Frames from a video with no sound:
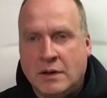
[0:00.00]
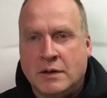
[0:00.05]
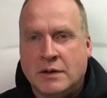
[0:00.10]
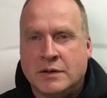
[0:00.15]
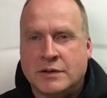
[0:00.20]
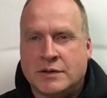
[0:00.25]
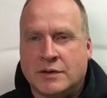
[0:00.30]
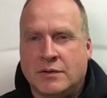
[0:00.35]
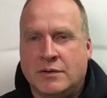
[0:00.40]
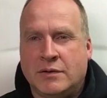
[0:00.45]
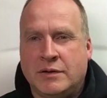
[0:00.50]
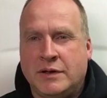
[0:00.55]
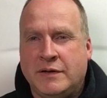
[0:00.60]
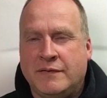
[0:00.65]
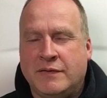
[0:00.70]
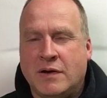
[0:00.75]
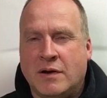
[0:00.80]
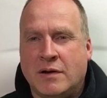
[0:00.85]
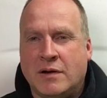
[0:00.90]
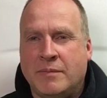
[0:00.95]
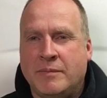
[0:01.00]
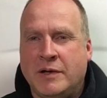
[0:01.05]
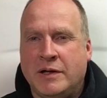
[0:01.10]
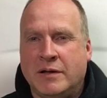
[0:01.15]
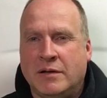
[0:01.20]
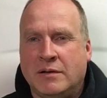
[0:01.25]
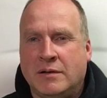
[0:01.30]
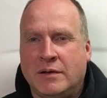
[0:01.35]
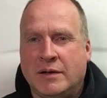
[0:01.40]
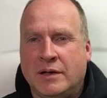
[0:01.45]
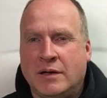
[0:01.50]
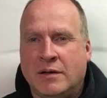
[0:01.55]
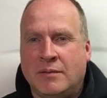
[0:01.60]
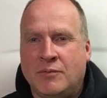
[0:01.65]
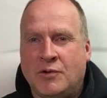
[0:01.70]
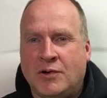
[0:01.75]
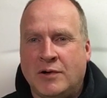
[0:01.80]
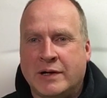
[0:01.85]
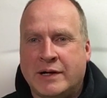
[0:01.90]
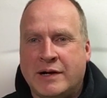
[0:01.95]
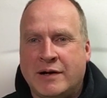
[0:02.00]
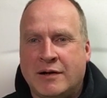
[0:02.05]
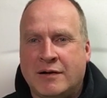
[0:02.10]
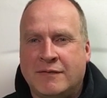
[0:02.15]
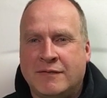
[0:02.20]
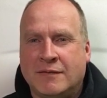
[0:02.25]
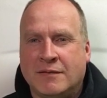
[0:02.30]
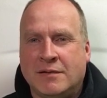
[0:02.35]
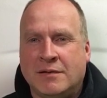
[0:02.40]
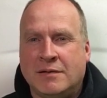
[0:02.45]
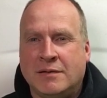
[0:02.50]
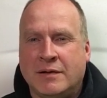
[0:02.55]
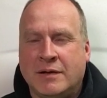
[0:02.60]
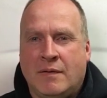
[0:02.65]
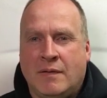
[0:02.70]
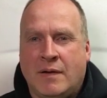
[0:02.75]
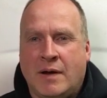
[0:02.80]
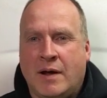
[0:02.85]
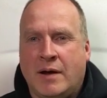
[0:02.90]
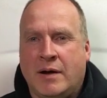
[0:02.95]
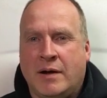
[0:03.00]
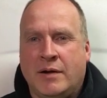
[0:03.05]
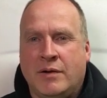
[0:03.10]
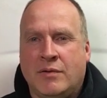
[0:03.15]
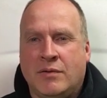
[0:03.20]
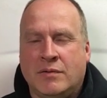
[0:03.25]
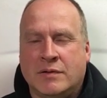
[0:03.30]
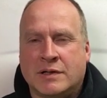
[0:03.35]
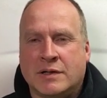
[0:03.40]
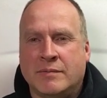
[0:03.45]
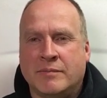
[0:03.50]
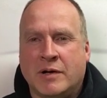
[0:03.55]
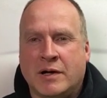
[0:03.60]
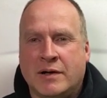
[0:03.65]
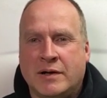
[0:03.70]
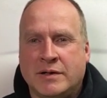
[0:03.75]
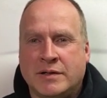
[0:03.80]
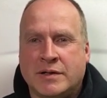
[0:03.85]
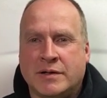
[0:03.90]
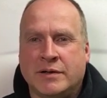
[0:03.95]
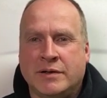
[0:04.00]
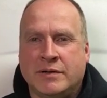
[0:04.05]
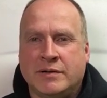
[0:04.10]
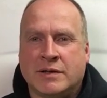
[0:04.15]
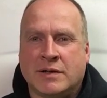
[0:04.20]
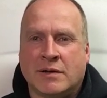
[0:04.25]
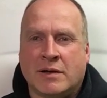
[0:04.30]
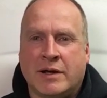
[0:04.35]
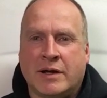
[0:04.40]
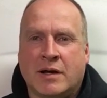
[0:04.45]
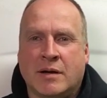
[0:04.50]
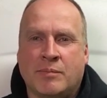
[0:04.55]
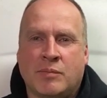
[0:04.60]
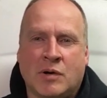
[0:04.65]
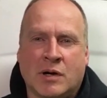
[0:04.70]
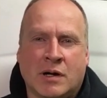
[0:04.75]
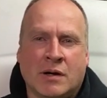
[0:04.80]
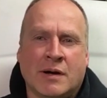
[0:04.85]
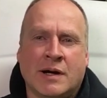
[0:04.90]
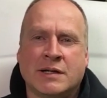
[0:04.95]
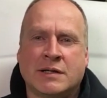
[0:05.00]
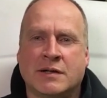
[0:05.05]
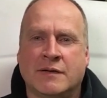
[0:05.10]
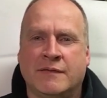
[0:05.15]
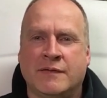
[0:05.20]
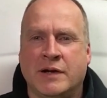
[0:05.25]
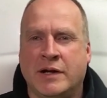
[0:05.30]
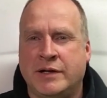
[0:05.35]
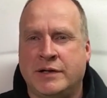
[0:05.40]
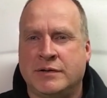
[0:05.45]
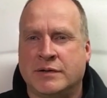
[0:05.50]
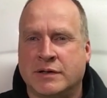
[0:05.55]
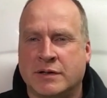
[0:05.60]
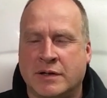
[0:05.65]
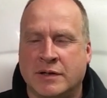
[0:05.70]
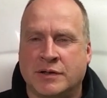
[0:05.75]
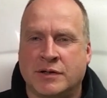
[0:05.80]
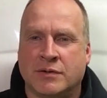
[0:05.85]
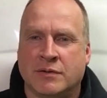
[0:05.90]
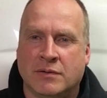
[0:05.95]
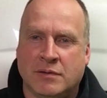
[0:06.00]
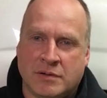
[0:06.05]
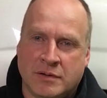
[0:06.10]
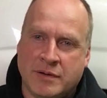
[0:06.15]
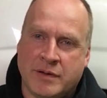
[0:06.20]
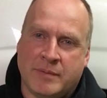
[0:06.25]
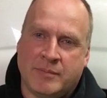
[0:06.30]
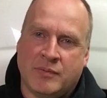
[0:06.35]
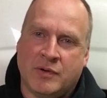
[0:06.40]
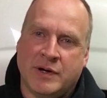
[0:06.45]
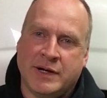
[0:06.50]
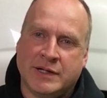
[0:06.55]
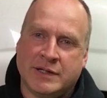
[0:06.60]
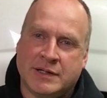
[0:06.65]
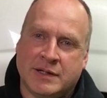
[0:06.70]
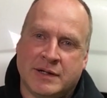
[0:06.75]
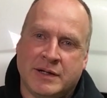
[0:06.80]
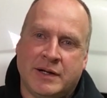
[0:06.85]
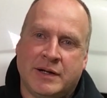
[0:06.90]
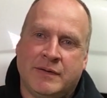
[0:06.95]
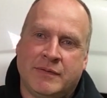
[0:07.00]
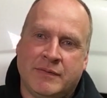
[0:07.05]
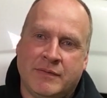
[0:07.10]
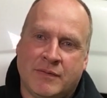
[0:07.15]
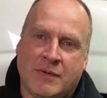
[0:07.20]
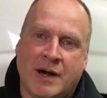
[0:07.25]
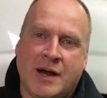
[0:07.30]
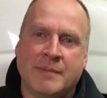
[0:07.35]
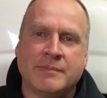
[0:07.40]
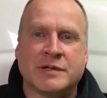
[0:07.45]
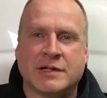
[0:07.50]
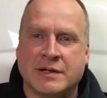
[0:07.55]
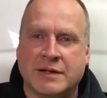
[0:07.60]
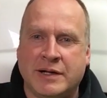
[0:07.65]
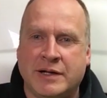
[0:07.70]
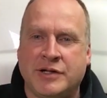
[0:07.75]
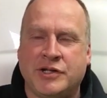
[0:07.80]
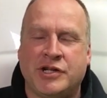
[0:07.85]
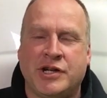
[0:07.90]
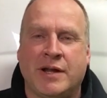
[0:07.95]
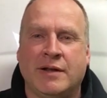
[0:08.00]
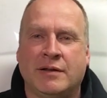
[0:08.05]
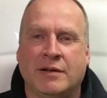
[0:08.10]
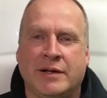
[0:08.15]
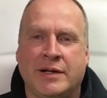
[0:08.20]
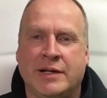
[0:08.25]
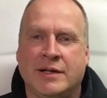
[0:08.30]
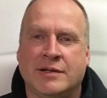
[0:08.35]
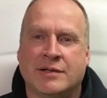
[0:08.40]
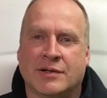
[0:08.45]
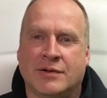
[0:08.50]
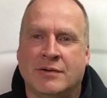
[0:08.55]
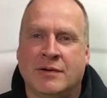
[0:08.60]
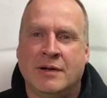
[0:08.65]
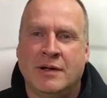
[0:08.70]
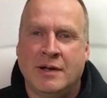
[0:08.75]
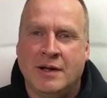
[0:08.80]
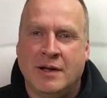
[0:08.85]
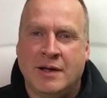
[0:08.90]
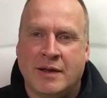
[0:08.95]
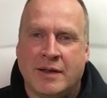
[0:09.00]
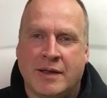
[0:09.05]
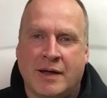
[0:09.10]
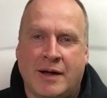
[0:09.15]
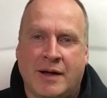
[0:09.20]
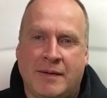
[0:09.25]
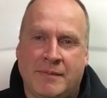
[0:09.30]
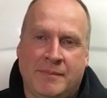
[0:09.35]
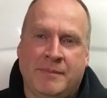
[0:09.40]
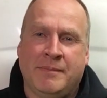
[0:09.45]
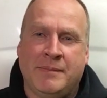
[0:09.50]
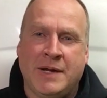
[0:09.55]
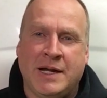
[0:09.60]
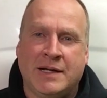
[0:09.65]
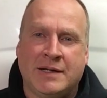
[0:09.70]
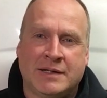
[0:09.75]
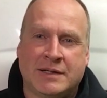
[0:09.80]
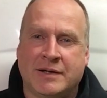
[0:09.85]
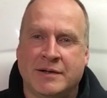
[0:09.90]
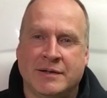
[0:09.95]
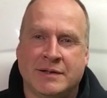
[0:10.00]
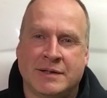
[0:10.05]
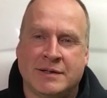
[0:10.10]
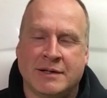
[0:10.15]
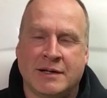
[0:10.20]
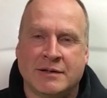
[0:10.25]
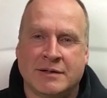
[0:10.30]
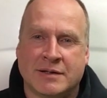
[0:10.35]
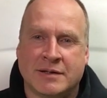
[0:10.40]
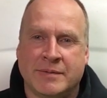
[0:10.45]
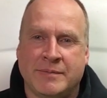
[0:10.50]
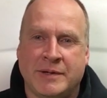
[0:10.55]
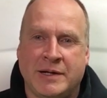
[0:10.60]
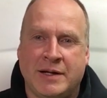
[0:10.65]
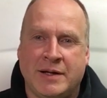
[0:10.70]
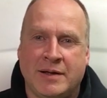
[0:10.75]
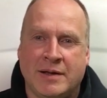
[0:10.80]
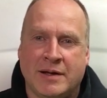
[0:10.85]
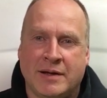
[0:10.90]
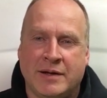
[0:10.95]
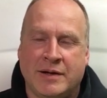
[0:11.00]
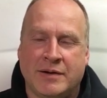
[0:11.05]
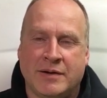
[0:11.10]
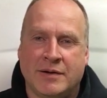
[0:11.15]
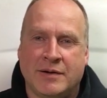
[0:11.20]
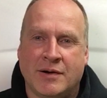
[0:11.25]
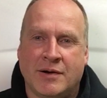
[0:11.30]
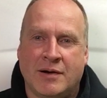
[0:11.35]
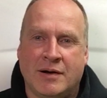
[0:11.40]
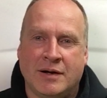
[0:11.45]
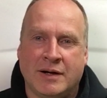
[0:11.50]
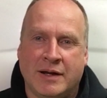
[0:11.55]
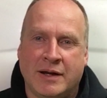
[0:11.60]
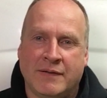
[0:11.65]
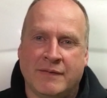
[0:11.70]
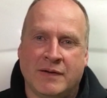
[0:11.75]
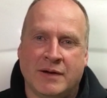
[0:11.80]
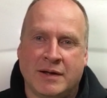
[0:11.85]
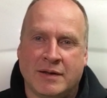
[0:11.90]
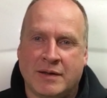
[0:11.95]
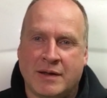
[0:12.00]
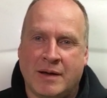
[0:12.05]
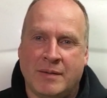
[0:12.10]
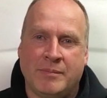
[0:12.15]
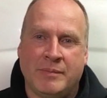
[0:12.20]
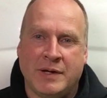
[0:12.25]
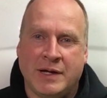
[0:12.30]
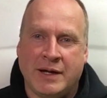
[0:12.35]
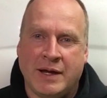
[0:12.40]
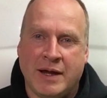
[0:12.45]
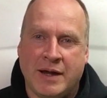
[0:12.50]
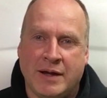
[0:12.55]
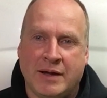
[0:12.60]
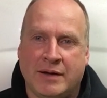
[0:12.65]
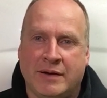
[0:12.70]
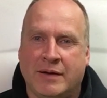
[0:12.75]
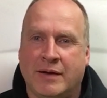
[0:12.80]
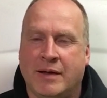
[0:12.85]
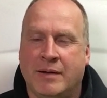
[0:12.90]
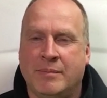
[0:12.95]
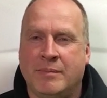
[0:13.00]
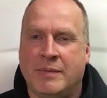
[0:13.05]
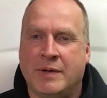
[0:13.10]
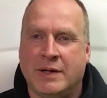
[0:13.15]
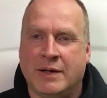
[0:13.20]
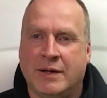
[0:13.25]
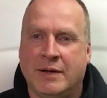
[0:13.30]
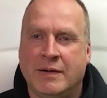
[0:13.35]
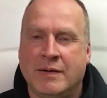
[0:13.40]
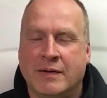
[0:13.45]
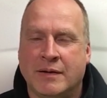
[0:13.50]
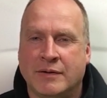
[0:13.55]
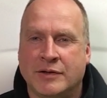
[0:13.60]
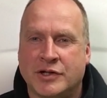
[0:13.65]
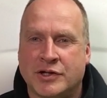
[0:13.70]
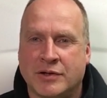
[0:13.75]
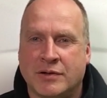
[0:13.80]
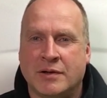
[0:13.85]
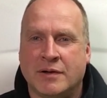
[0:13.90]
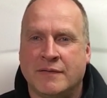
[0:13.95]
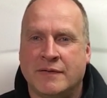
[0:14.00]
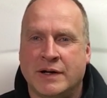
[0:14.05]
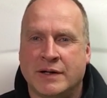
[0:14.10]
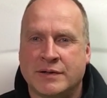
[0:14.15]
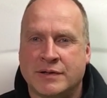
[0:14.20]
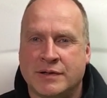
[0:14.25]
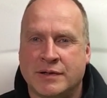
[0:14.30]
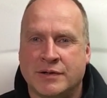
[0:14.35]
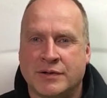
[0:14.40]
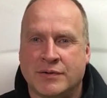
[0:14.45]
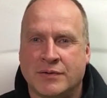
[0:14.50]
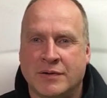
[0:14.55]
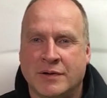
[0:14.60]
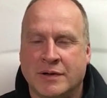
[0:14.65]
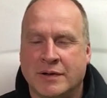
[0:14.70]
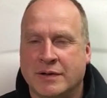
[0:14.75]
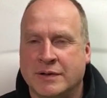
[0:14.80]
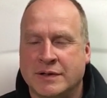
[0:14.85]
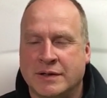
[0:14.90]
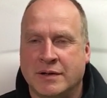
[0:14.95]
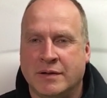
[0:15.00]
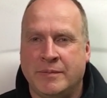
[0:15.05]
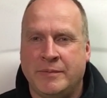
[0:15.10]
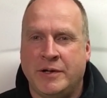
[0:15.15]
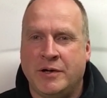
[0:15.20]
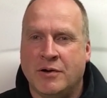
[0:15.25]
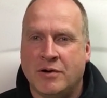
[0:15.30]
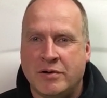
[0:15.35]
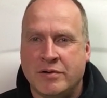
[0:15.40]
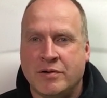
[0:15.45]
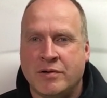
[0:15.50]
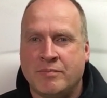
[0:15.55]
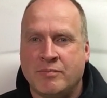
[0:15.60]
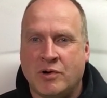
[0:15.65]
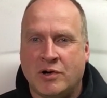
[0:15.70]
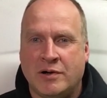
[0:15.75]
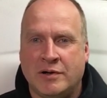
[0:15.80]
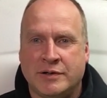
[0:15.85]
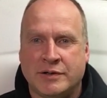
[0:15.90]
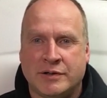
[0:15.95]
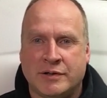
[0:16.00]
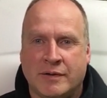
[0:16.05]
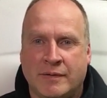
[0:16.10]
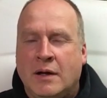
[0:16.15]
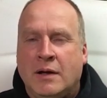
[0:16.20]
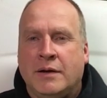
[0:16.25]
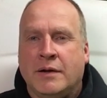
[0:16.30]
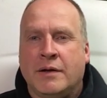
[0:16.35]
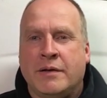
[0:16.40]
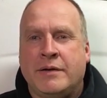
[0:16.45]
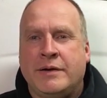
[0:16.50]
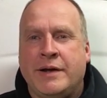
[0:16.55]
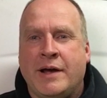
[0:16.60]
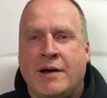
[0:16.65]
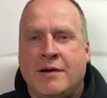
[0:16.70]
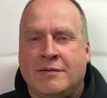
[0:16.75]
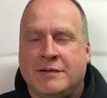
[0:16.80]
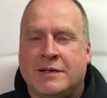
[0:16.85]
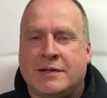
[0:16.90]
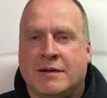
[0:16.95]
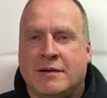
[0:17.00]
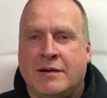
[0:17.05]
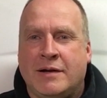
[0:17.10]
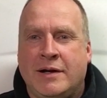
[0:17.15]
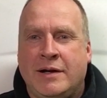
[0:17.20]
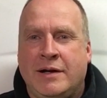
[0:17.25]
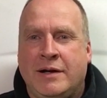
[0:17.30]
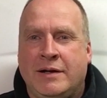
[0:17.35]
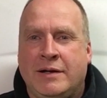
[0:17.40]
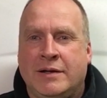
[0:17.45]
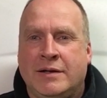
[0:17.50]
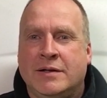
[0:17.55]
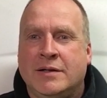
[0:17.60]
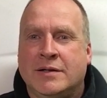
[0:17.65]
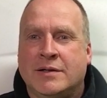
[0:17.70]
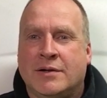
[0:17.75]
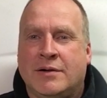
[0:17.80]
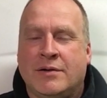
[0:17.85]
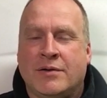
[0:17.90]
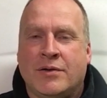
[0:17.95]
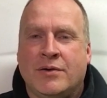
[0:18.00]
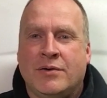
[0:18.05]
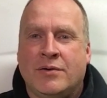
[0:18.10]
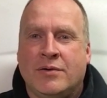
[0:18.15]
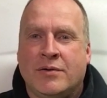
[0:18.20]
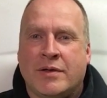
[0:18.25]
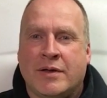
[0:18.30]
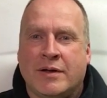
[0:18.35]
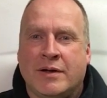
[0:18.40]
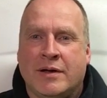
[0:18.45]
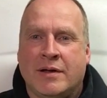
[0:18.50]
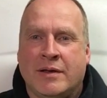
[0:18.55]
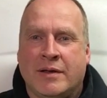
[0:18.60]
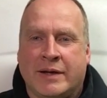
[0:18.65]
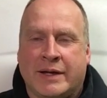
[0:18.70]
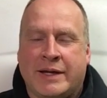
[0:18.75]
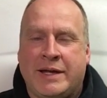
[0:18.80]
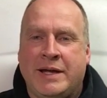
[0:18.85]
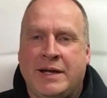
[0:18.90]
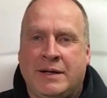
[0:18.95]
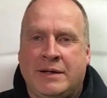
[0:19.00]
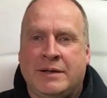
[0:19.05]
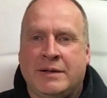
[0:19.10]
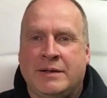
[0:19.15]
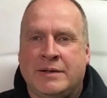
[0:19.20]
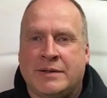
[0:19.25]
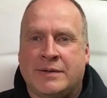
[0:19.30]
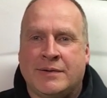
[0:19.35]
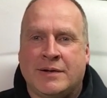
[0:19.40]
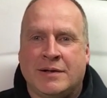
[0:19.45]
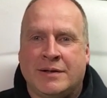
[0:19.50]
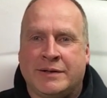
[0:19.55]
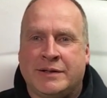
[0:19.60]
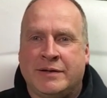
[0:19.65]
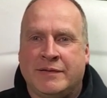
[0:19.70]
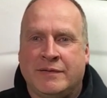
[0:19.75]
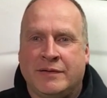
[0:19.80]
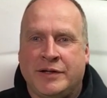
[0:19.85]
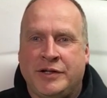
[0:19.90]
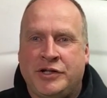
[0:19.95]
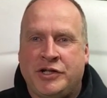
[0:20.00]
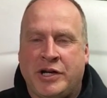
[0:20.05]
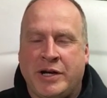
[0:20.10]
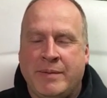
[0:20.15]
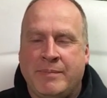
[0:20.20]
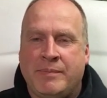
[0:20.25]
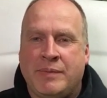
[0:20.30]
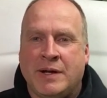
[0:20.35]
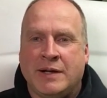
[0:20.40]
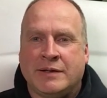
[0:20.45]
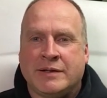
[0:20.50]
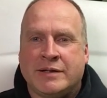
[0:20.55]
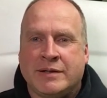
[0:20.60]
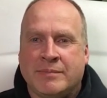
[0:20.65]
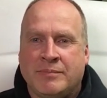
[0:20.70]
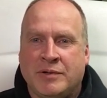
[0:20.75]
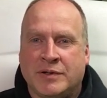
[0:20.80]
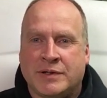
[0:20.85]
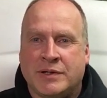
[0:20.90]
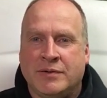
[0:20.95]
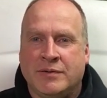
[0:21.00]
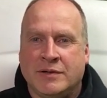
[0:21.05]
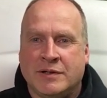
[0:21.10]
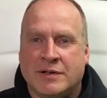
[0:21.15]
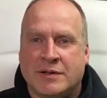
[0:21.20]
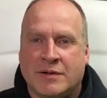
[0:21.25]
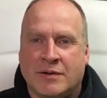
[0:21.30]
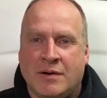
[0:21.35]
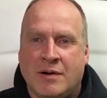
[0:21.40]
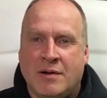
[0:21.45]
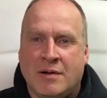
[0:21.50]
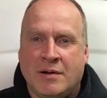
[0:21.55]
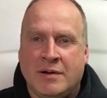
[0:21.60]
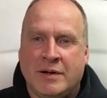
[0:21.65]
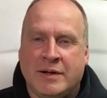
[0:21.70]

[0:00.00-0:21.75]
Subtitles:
So you've got to be a little more careful. And I know some guys are using like a progressive nitrous controller that brings it in, ramps it in gently. So that makes good sense to me, that you're not giving it that big hit, that big shot of extra torque that's going to be hard on parts. Another downside is, although the kit is relatively cheap and simple to install,